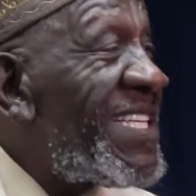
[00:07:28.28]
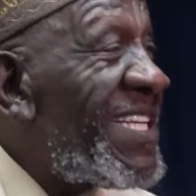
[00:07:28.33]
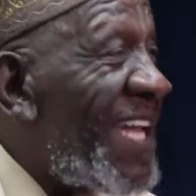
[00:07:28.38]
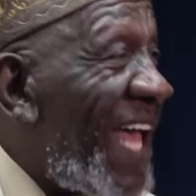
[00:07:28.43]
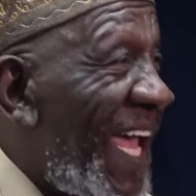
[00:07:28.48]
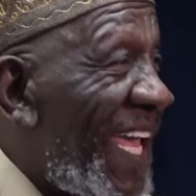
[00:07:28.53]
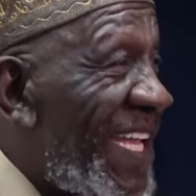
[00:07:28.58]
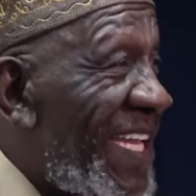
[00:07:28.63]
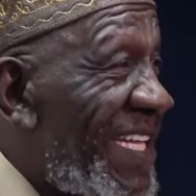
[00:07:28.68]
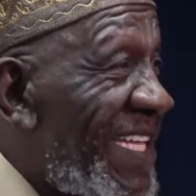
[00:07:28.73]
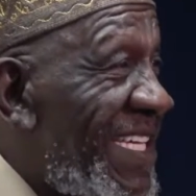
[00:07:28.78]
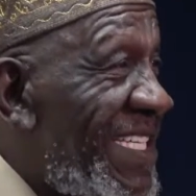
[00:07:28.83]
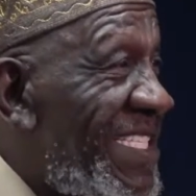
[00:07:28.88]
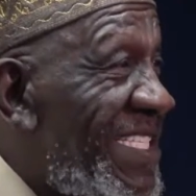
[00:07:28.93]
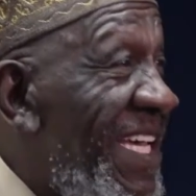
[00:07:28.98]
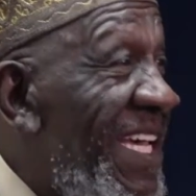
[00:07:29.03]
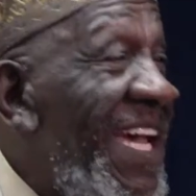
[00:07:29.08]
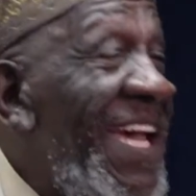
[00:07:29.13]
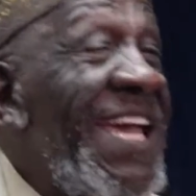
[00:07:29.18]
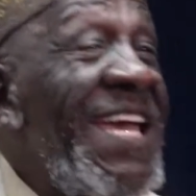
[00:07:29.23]

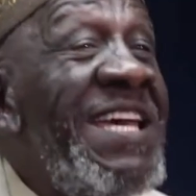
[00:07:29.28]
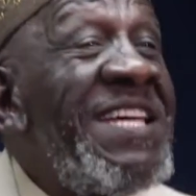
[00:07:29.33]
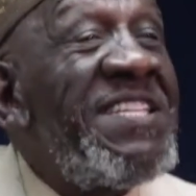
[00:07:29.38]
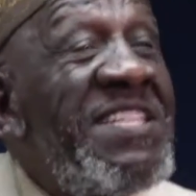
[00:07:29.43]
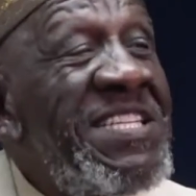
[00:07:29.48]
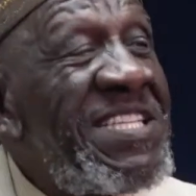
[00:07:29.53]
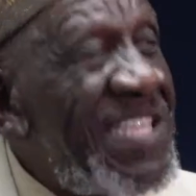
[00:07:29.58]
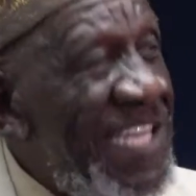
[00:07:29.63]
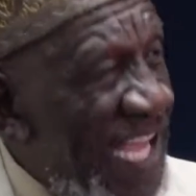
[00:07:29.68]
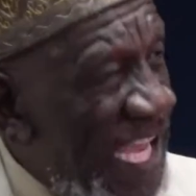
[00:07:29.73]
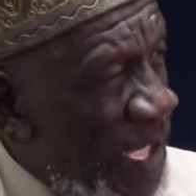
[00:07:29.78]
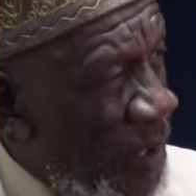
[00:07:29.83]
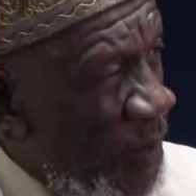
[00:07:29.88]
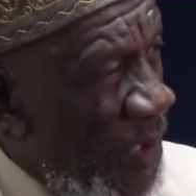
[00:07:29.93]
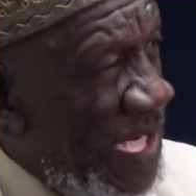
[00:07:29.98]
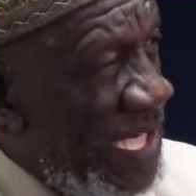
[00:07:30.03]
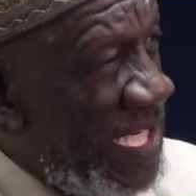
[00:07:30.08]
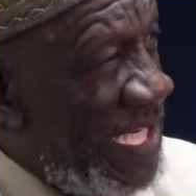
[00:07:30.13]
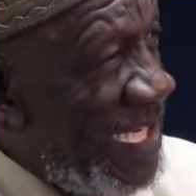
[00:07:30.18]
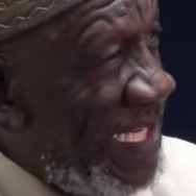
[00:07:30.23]
likeness is his
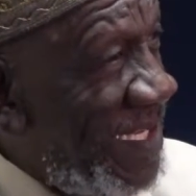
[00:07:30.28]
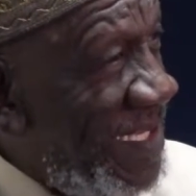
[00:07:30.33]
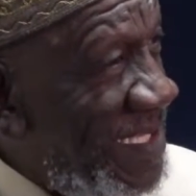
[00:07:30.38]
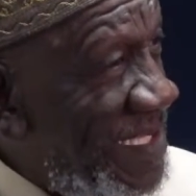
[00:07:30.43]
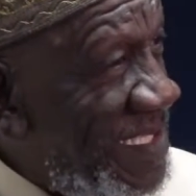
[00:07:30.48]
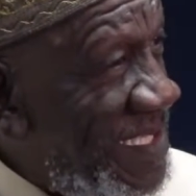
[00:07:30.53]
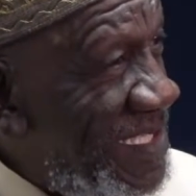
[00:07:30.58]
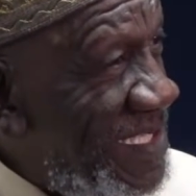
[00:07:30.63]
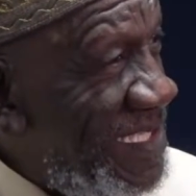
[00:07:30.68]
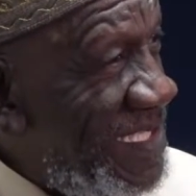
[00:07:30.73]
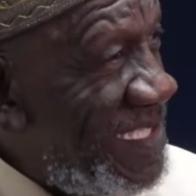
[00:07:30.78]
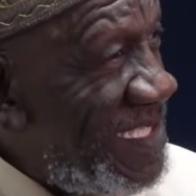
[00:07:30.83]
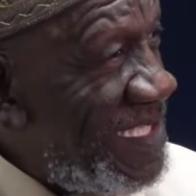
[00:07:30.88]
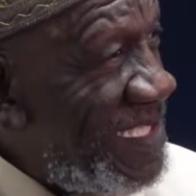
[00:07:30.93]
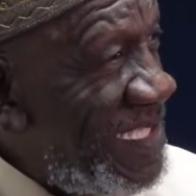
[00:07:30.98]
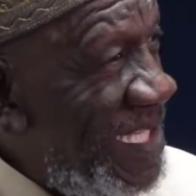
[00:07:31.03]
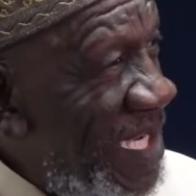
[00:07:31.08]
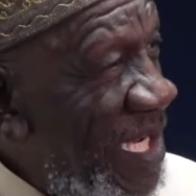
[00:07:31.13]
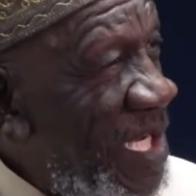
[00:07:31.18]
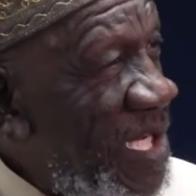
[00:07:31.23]
language.
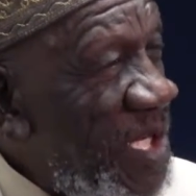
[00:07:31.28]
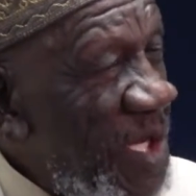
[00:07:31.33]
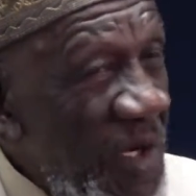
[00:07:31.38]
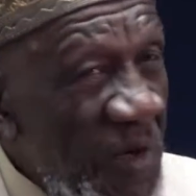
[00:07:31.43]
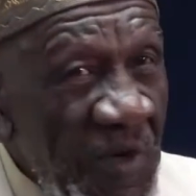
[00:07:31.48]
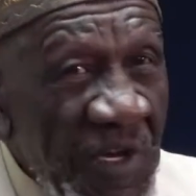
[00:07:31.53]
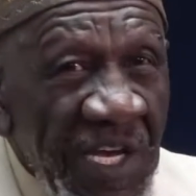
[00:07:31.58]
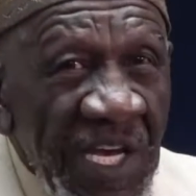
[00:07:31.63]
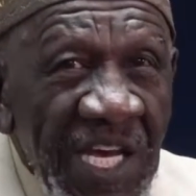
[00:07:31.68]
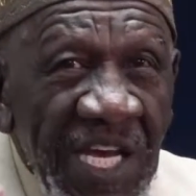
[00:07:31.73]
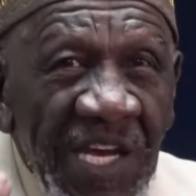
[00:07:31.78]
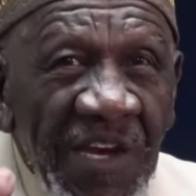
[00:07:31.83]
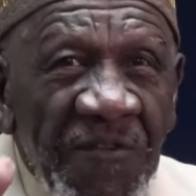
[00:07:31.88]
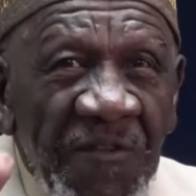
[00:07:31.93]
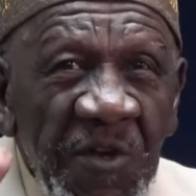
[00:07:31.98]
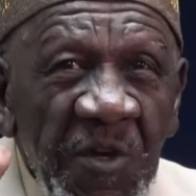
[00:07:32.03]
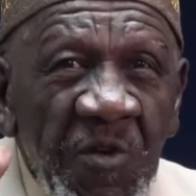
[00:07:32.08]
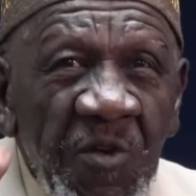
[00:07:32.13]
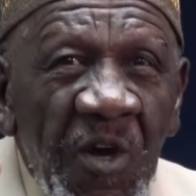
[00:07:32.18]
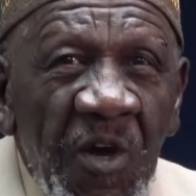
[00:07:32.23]
If
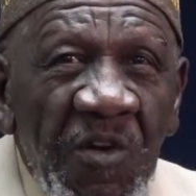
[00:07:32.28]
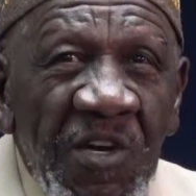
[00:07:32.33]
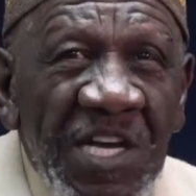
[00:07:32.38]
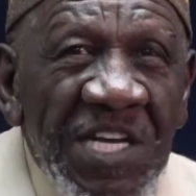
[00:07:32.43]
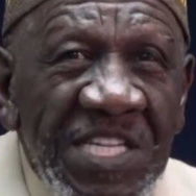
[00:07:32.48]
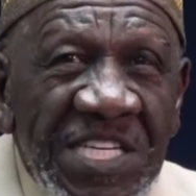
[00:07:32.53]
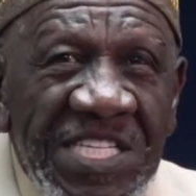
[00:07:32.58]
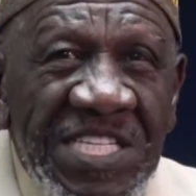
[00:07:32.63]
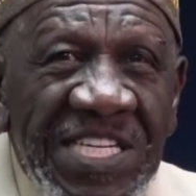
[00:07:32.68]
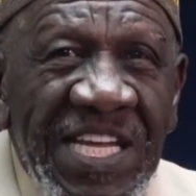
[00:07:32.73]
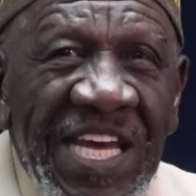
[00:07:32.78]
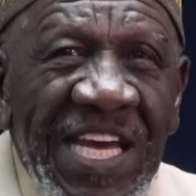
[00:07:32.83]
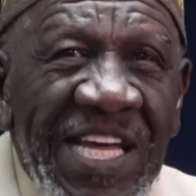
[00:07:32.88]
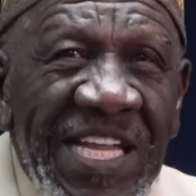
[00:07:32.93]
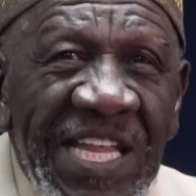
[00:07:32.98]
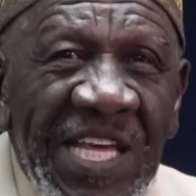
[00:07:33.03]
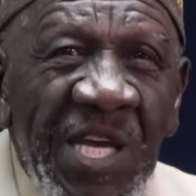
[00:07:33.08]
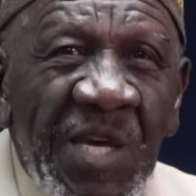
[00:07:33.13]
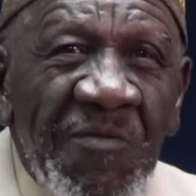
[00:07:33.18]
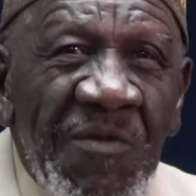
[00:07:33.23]
you don't
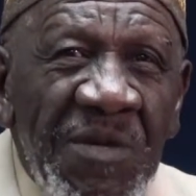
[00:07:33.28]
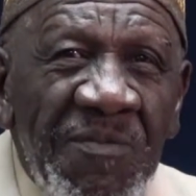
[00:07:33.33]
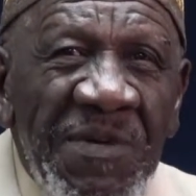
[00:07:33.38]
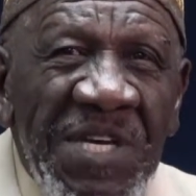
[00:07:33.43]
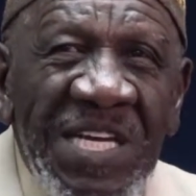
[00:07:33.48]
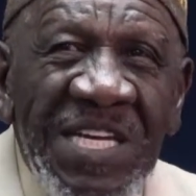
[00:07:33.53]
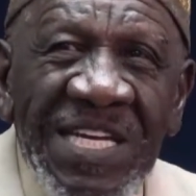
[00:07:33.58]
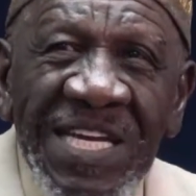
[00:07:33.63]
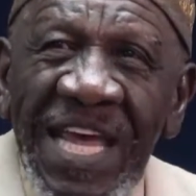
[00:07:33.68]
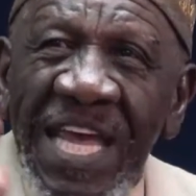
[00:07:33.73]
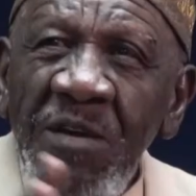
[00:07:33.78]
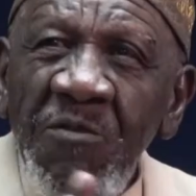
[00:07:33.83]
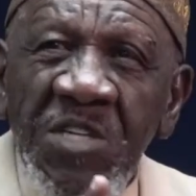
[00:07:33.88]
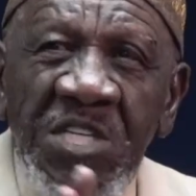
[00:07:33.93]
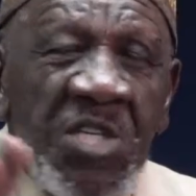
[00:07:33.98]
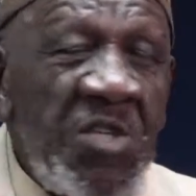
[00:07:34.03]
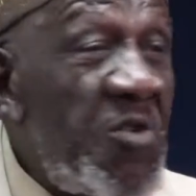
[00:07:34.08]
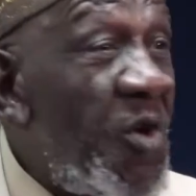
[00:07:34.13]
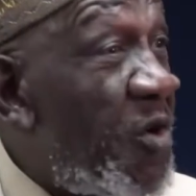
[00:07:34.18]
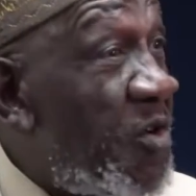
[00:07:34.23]
understand the human being's
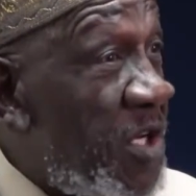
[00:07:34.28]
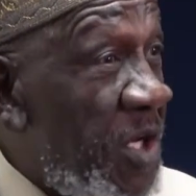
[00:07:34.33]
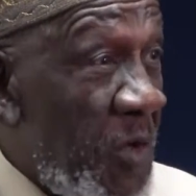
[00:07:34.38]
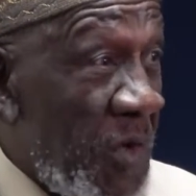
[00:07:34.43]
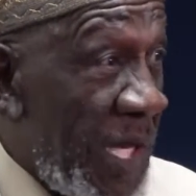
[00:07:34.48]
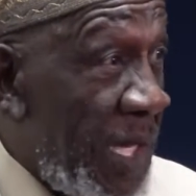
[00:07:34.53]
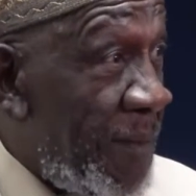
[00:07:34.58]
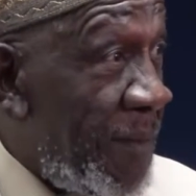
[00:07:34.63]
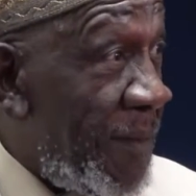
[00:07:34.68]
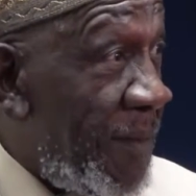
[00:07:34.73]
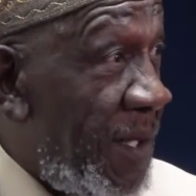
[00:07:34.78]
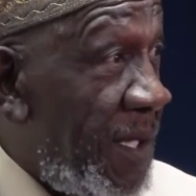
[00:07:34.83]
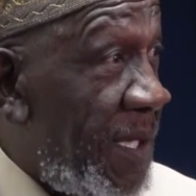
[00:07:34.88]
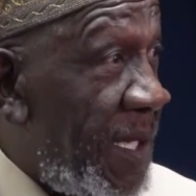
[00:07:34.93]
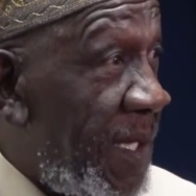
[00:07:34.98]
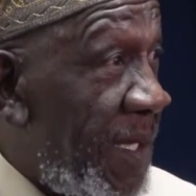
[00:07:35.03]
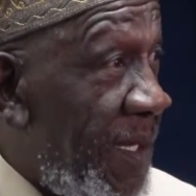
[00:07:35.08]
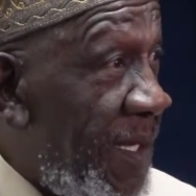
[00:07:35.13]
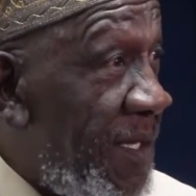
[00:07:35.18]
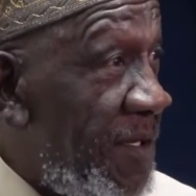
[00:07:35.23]
language, you don't know him.
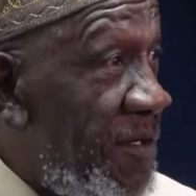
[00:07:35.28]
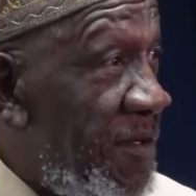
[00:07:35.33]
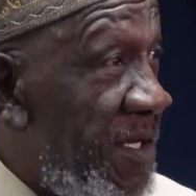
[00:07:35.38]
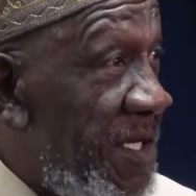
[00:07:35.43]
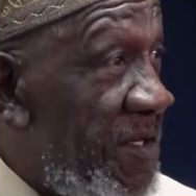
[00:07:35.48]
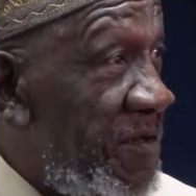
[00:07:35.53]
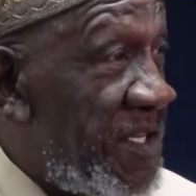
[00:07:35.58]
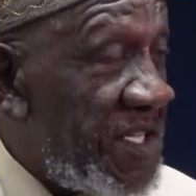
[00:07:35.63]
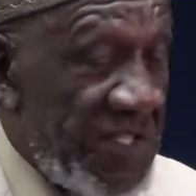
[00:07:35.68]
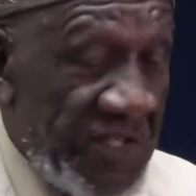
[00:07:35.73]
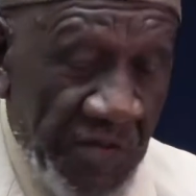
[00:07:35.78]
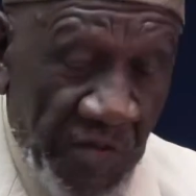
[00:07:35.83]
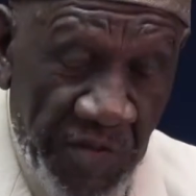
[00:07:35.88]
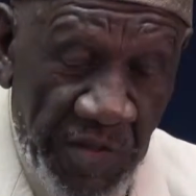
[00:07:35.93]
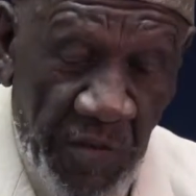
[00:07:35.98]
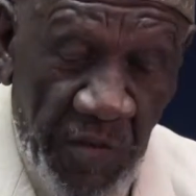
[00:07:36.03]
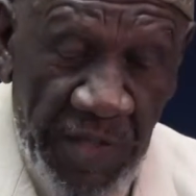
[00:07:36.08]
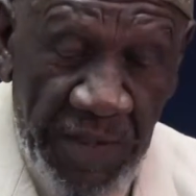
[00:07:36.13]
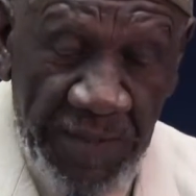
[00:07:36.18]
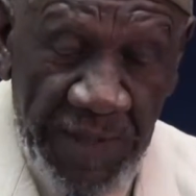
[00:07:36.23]
You just don't
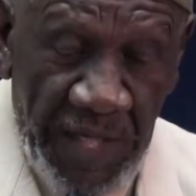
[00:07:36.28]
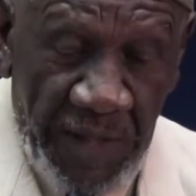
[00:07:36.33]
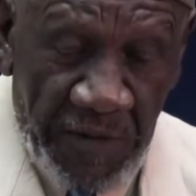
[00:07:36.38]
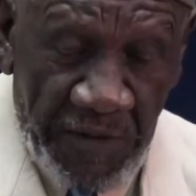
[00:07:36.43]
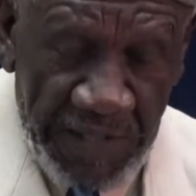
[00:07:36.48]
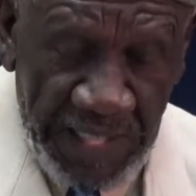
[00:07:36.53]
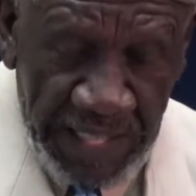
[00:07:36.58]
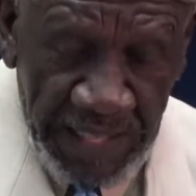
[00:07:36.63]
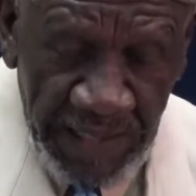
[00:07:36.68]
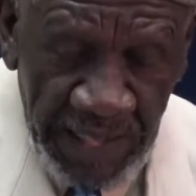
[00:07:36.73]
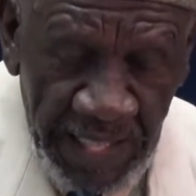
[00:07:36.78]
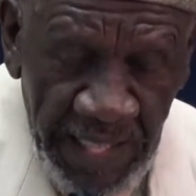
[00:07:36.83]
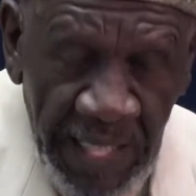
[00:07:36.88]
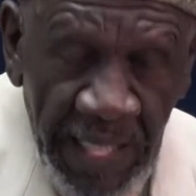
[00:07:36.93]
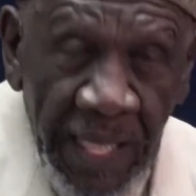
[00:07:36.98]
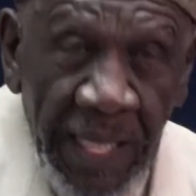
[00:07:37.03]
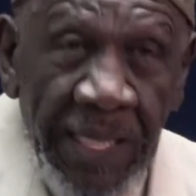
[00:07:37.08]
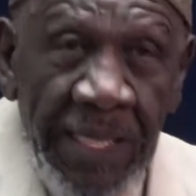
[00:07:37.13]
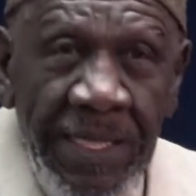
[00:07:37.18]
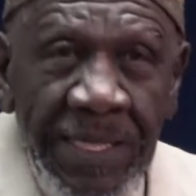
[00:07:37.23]
know him. Okay.
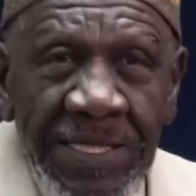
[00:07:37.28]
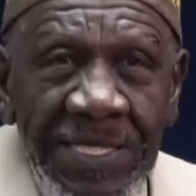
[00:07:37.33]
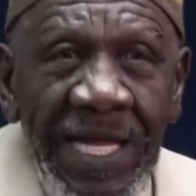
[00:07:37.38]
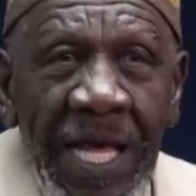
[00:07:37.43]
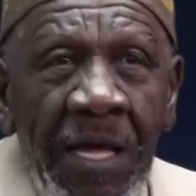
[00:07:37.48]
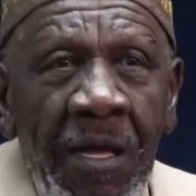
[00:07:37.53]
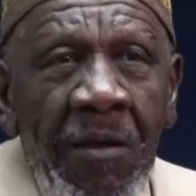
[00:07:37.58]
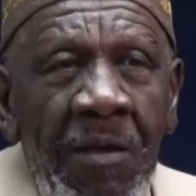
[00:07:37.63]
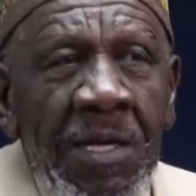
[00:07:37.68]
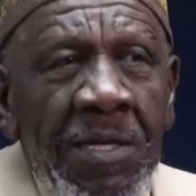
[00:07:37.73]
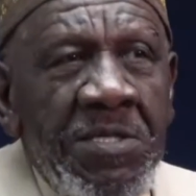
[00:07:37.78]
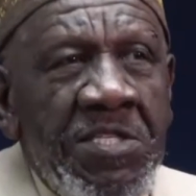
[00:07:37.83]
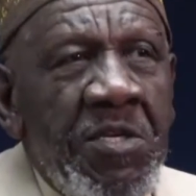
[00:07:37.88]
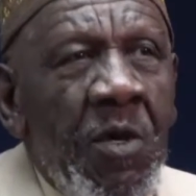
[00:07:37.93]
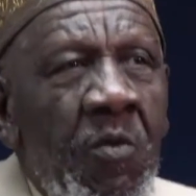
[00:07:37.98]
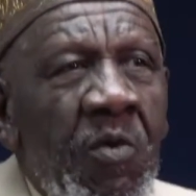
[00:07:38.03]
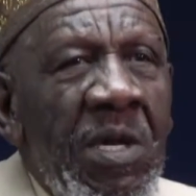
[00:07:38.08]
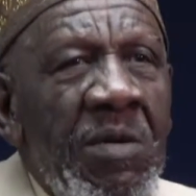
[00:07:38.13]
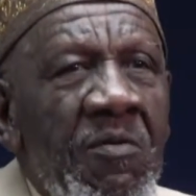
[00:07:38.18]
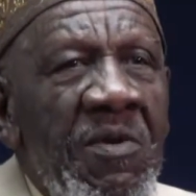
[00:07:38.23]
Now,
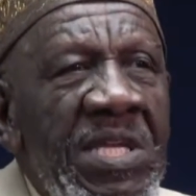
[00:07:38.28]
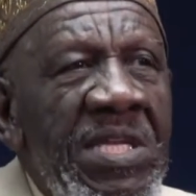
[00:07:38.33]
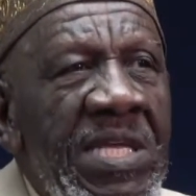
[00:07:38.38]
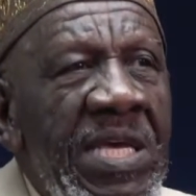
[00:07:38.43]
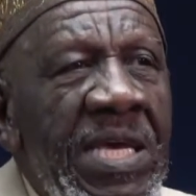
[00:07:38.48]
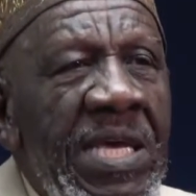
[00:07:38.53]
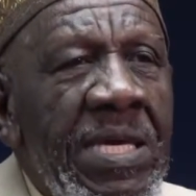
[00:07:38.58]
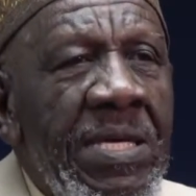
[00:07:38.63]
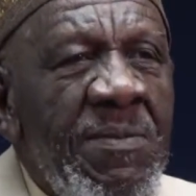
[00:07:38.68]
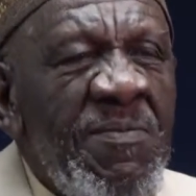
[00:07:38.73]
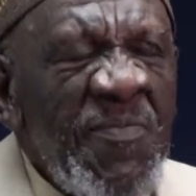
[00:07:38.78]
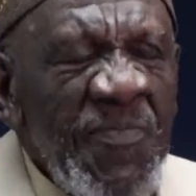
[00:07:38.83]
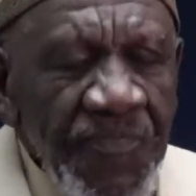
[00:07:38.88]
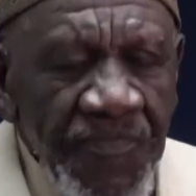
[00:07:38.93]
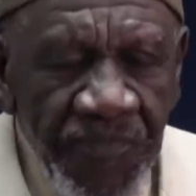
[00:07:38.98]
so what we did